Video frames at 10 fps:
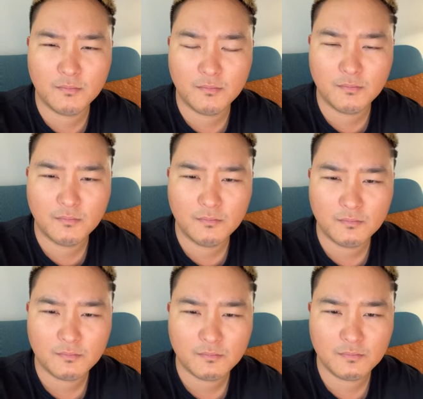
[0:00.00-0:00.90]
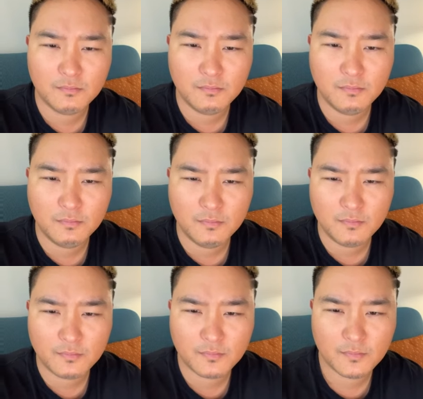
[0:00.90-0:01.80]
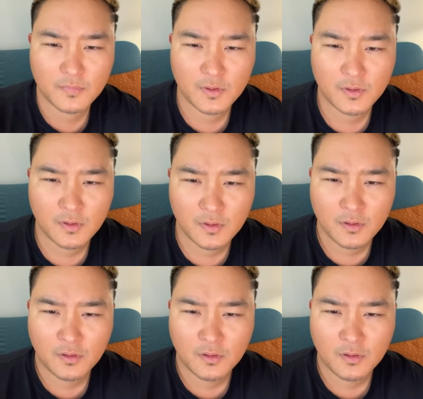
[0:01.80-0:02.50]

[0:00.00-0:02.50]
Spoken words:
Nobody speaks.